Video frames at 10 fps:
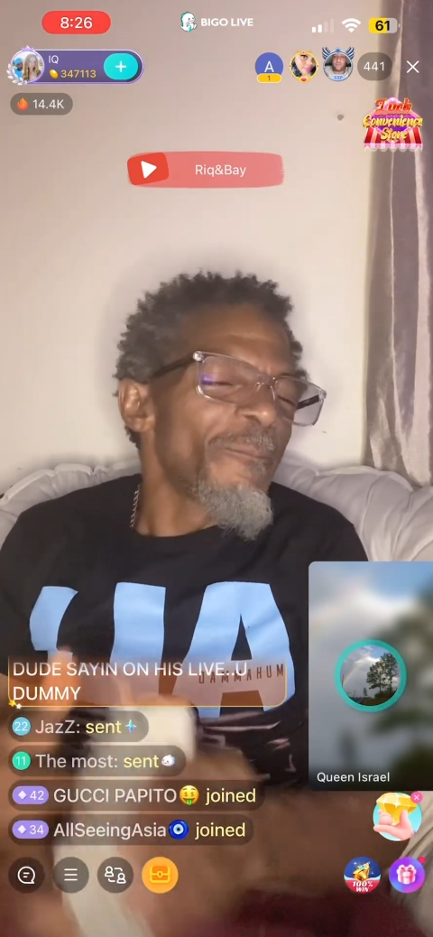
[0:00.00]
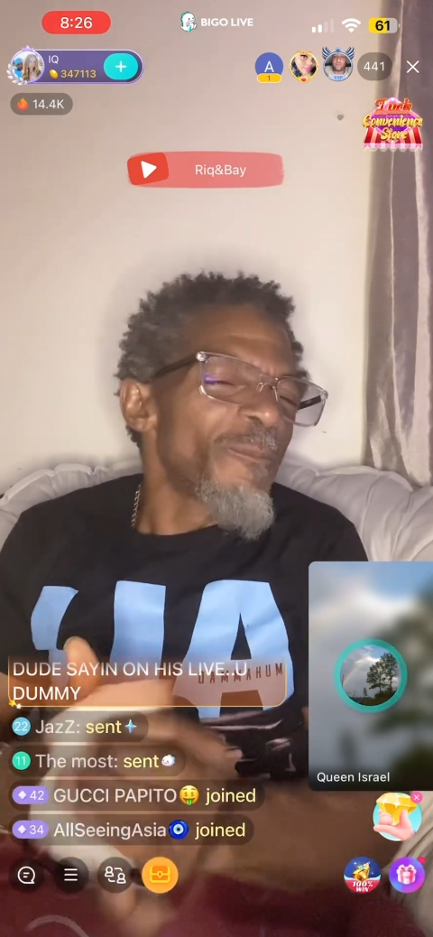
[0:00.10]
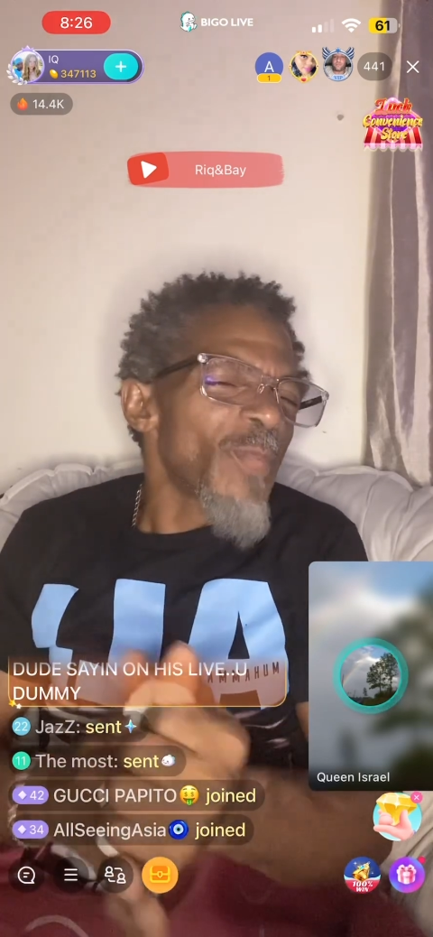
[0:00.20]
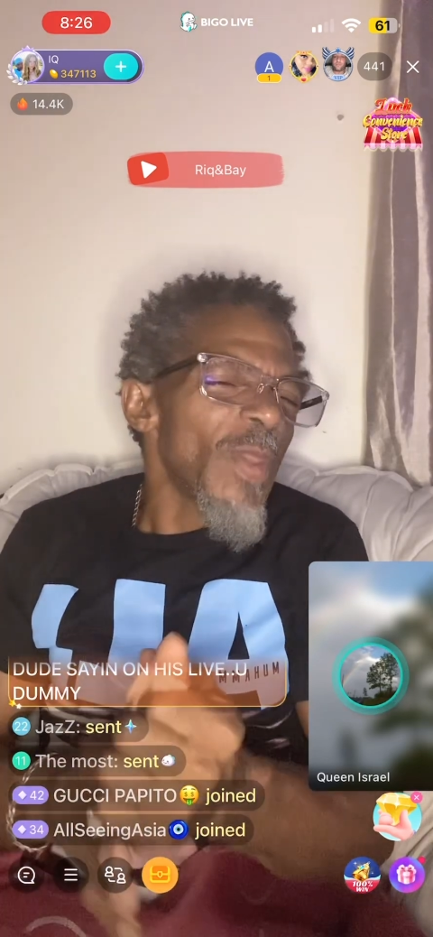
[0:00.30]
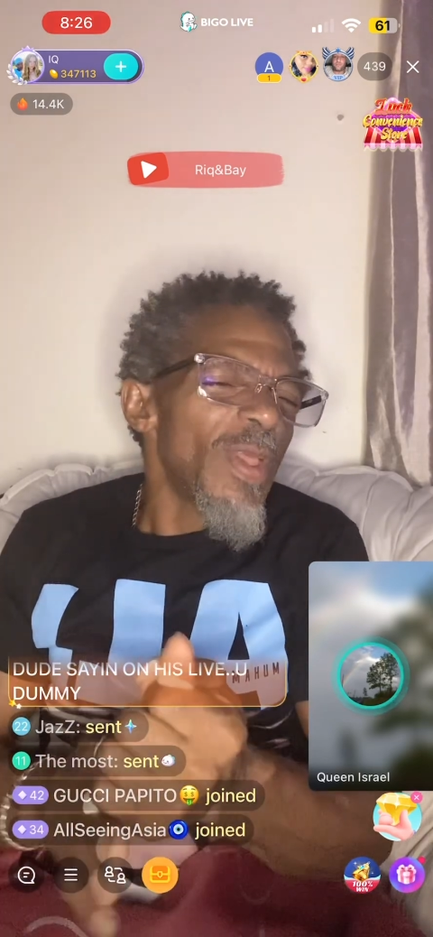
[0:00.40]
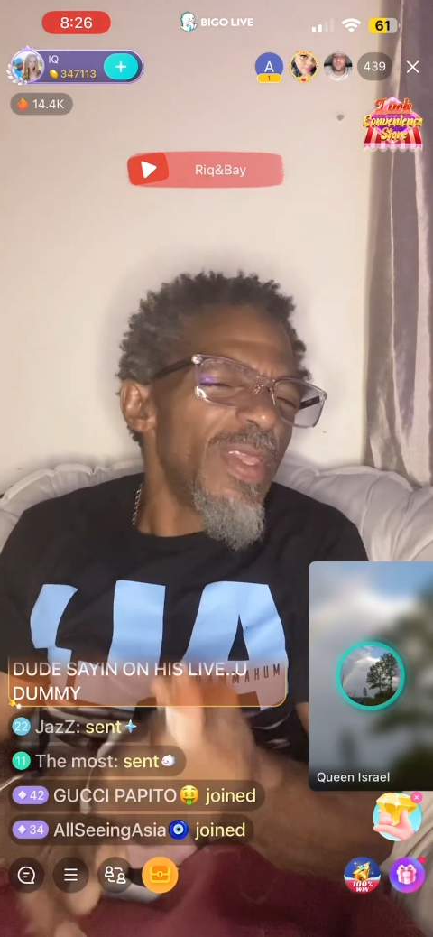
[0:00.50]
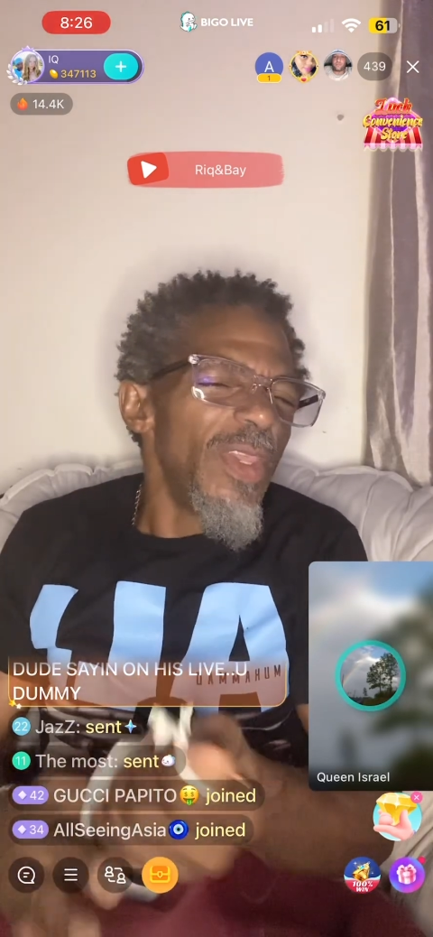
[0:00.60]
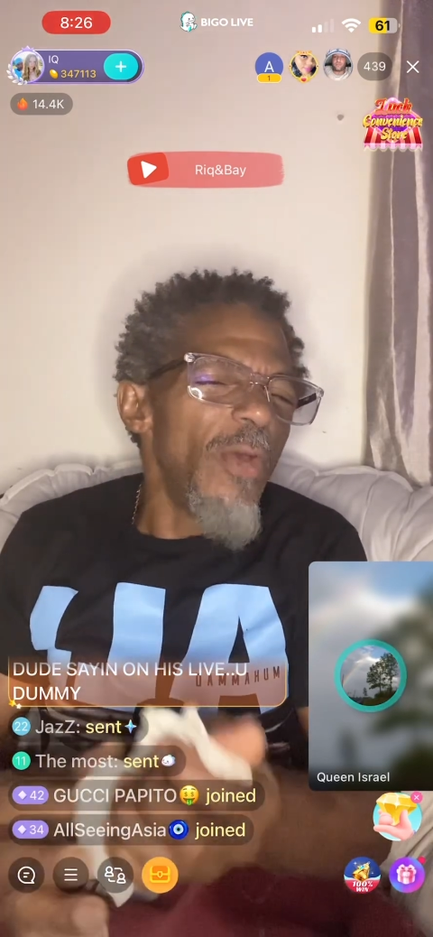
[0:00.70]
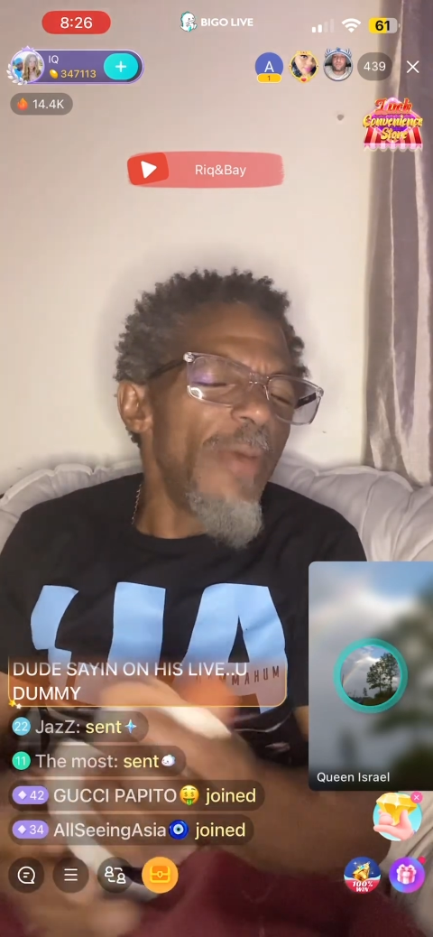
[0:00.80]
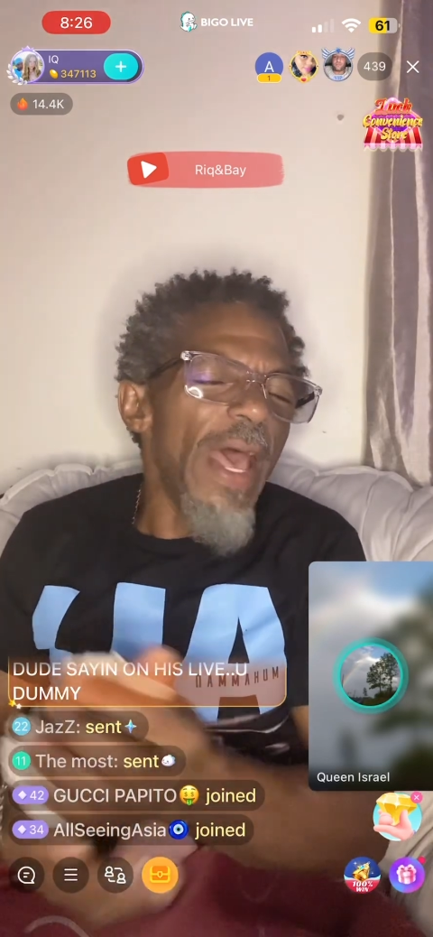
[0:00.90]
You know,
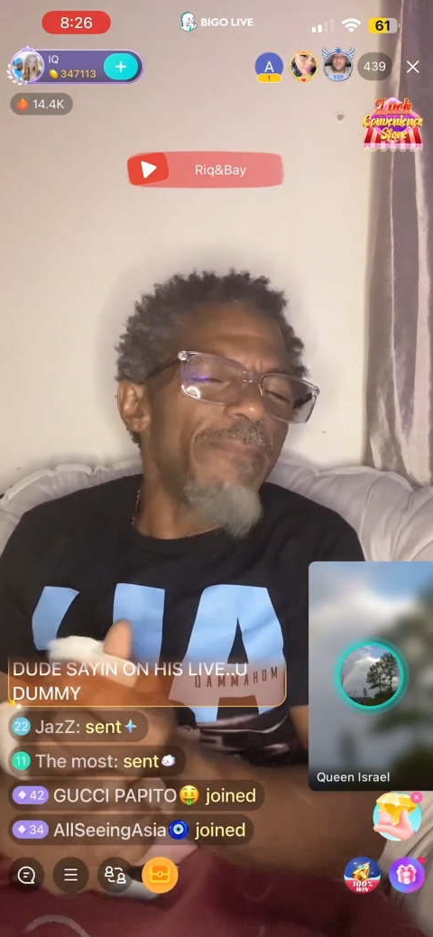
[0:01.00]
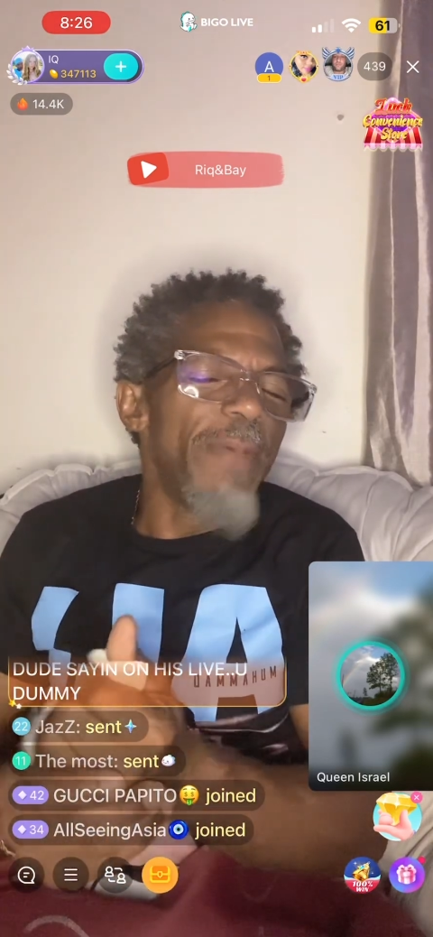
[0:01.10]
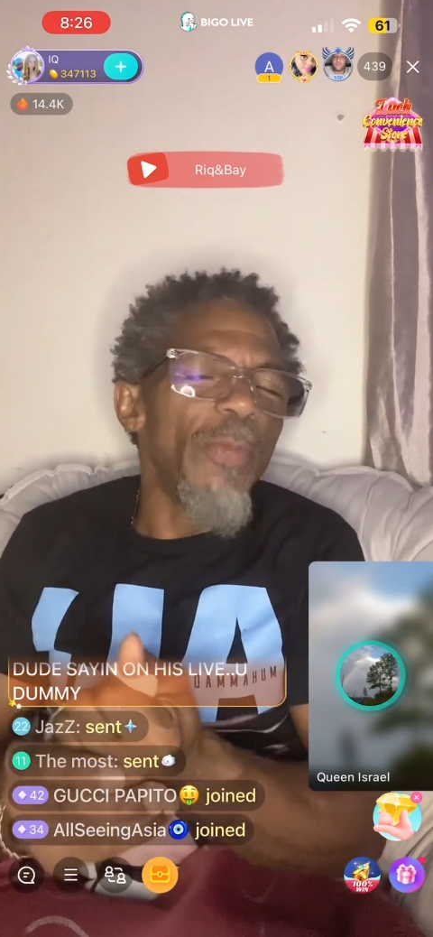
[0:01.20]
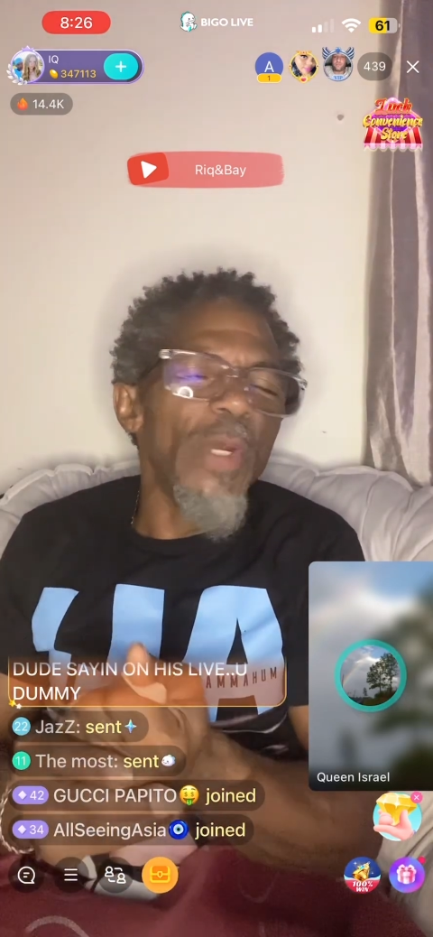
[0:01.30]
you have been